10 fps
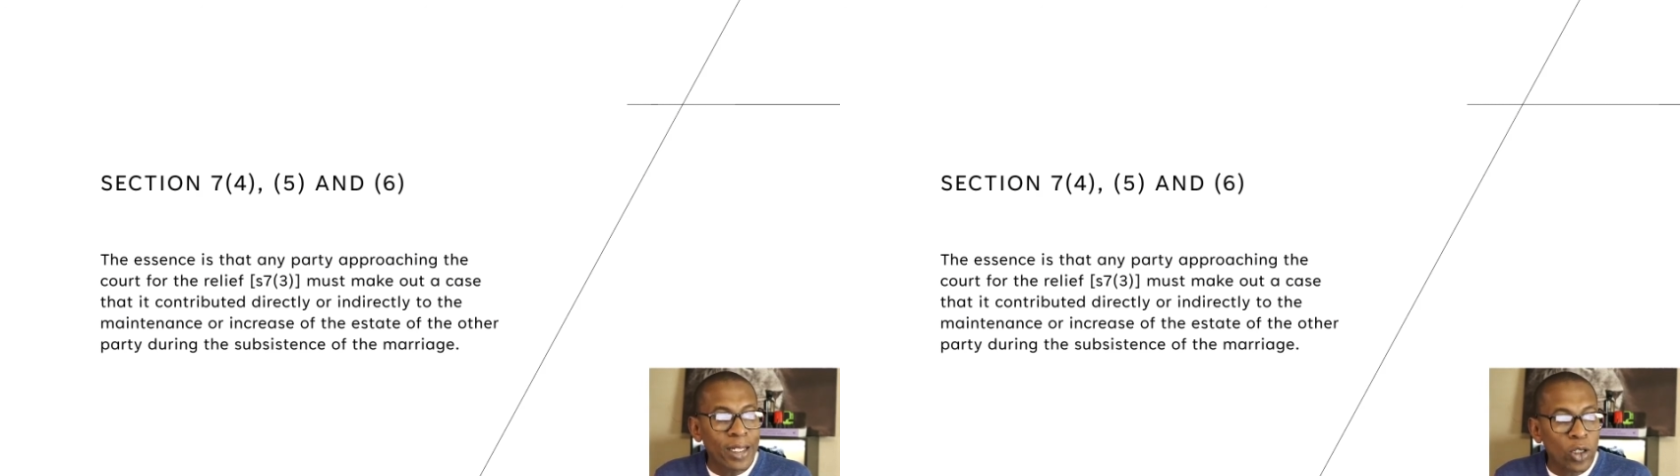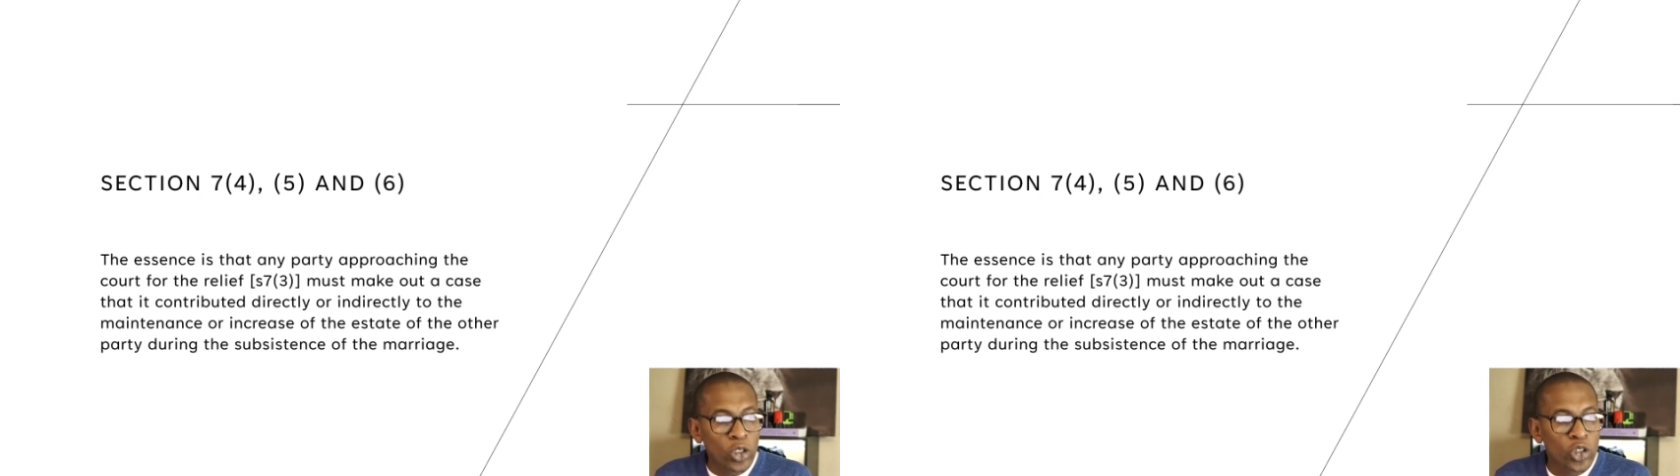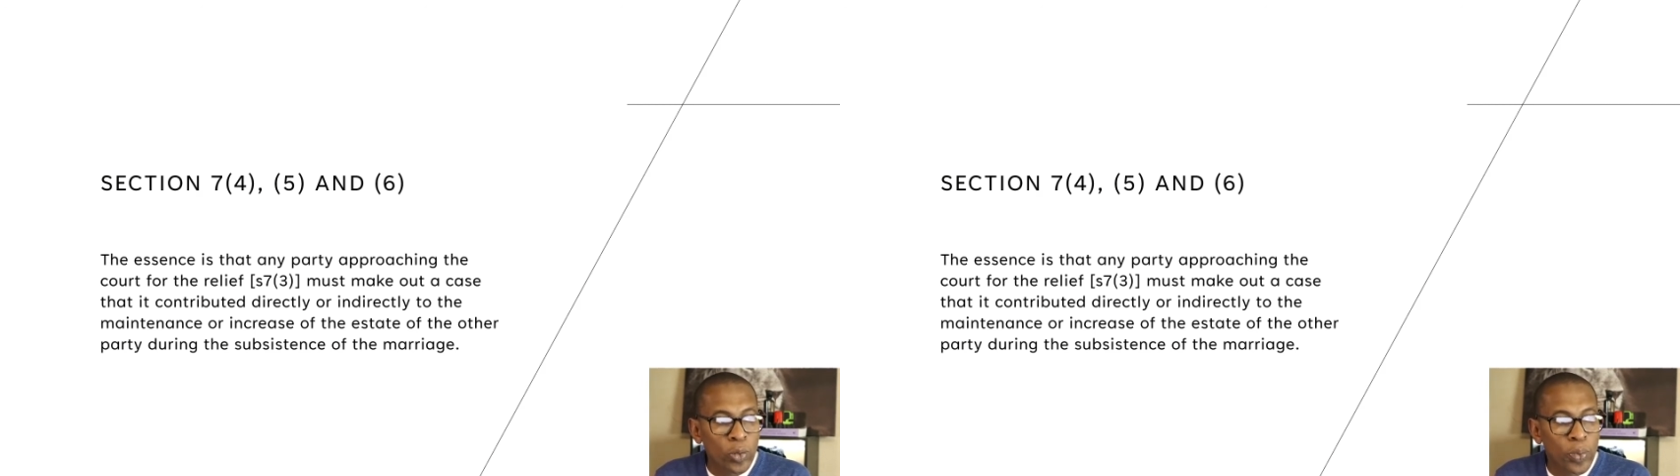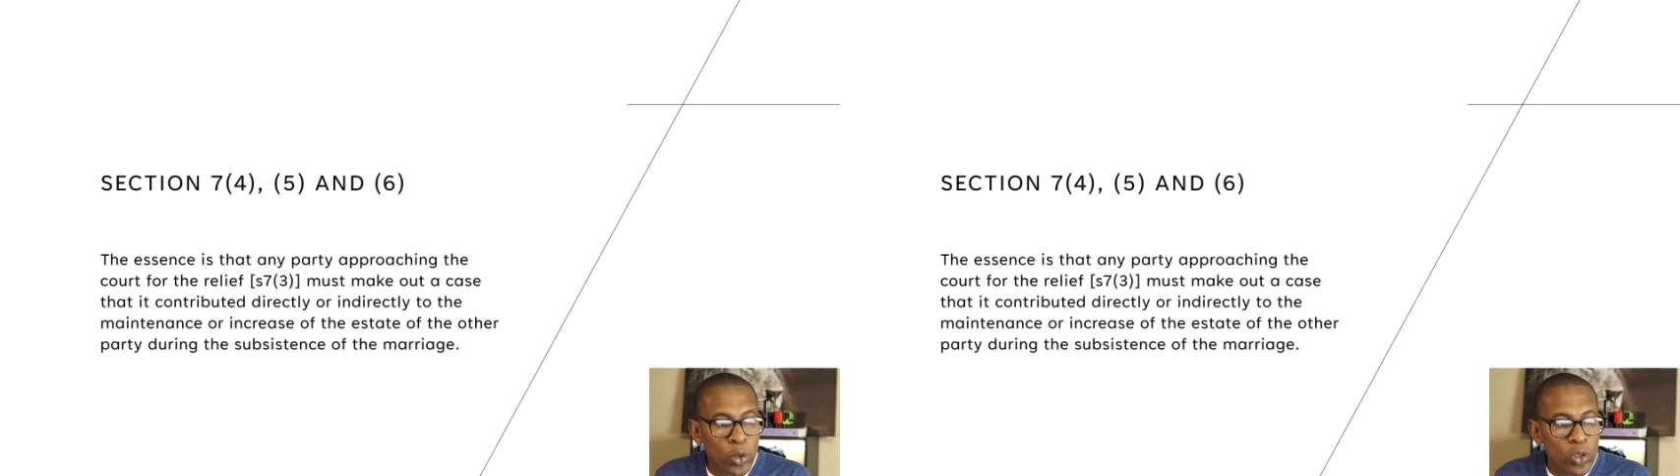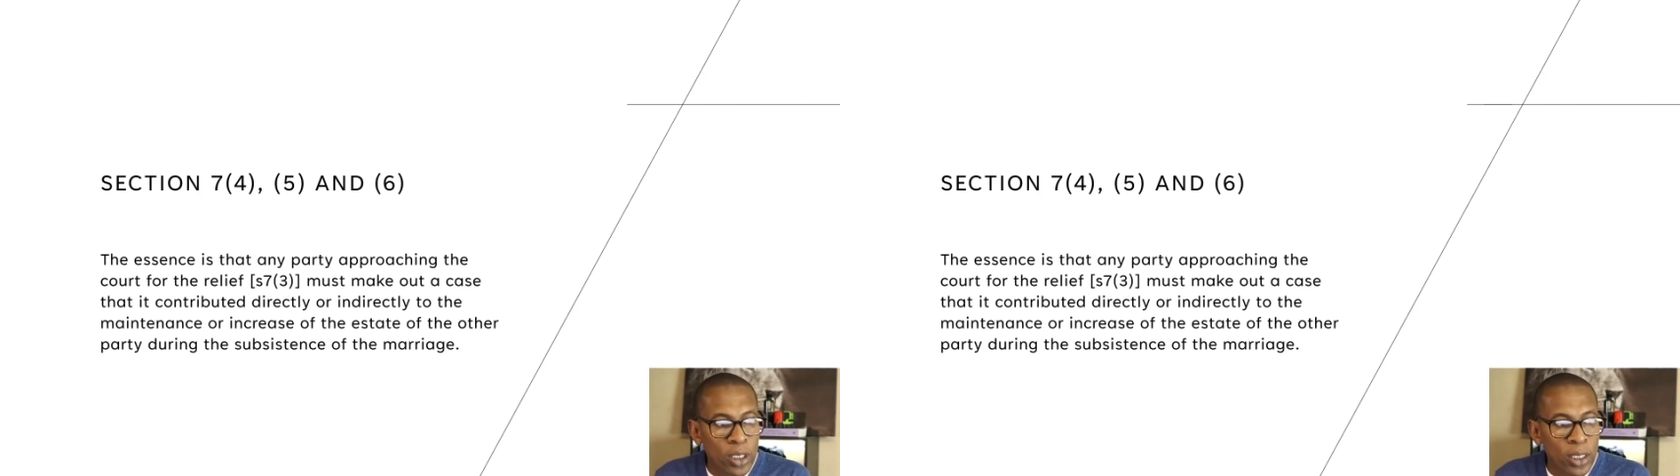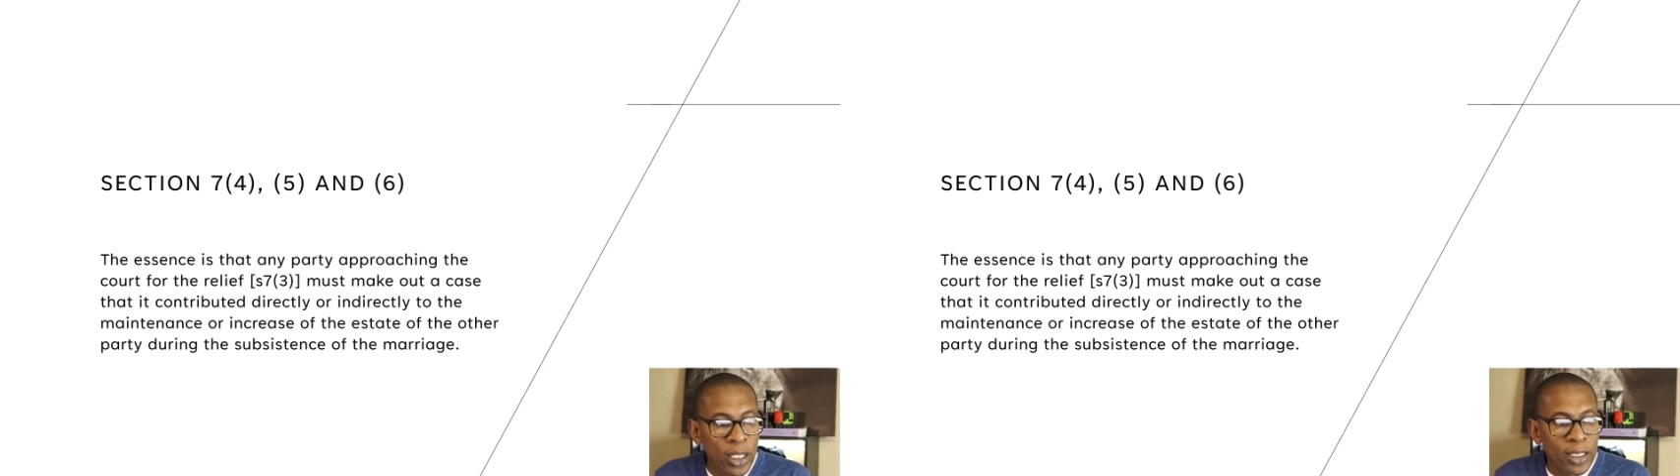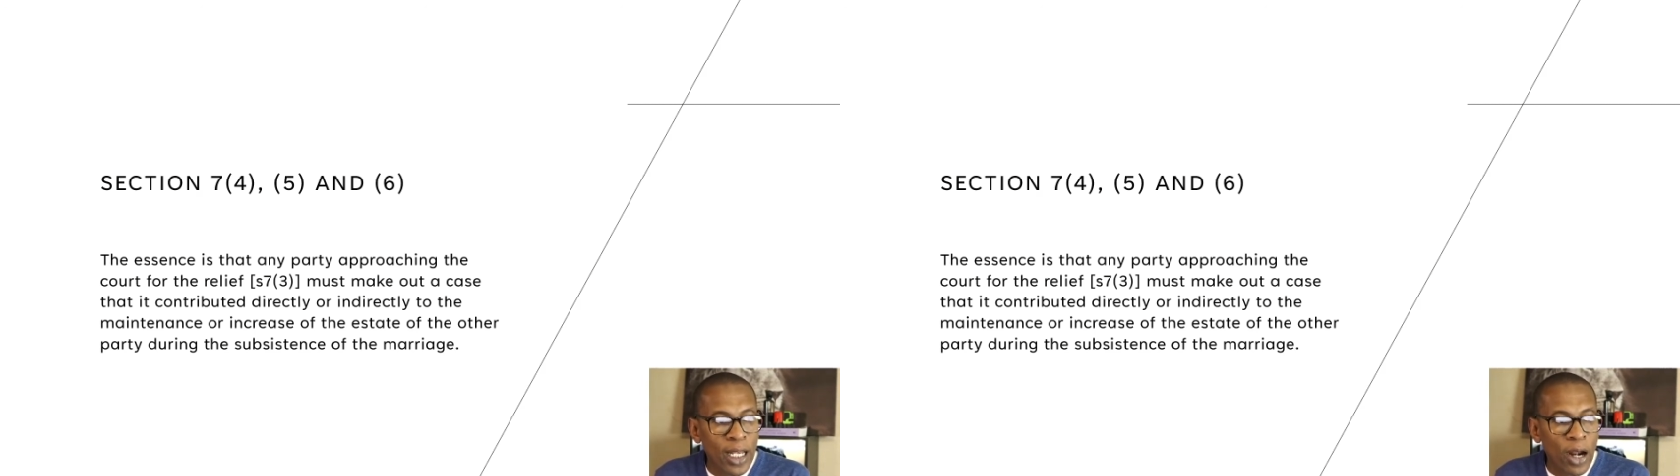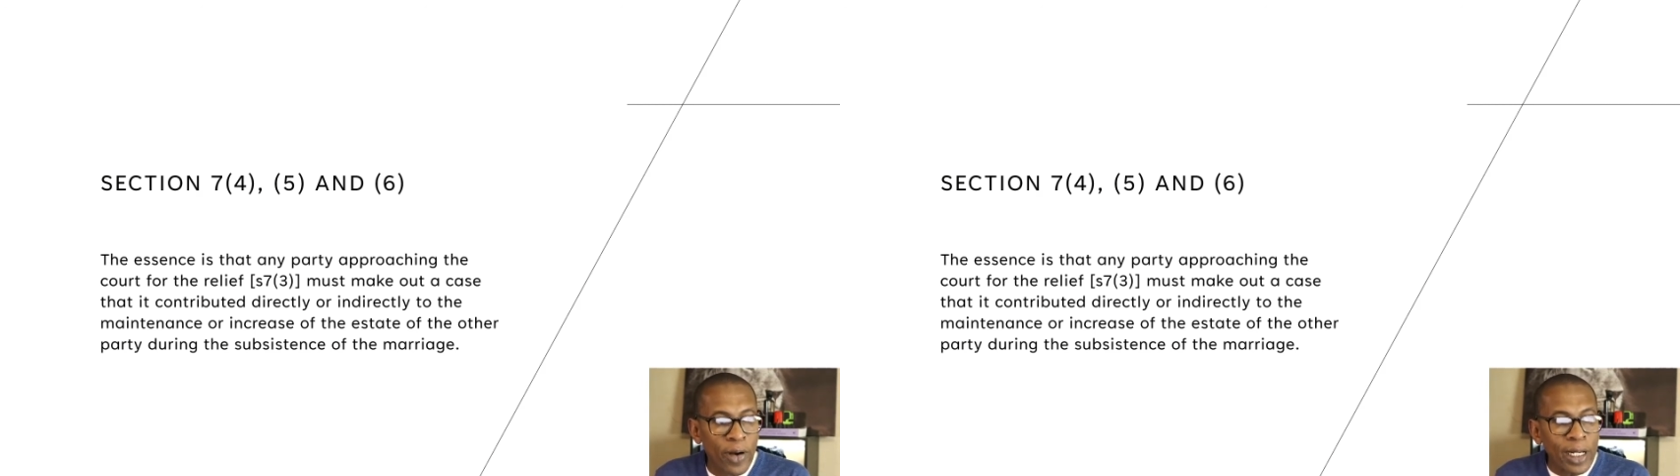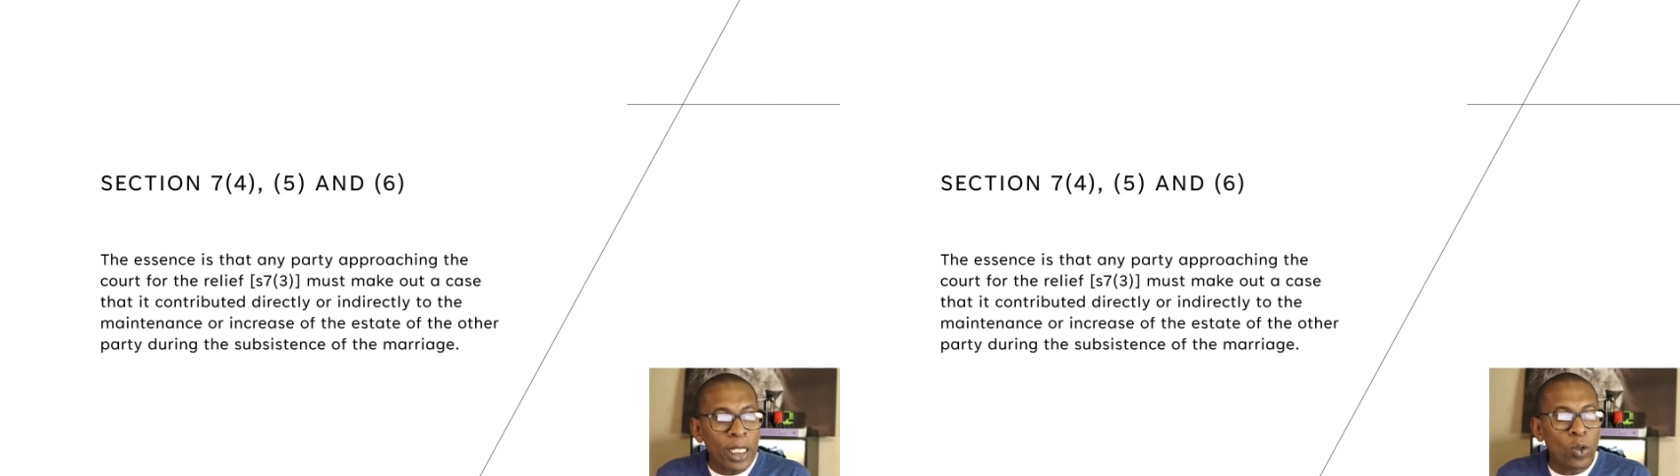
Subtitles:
contributed directly or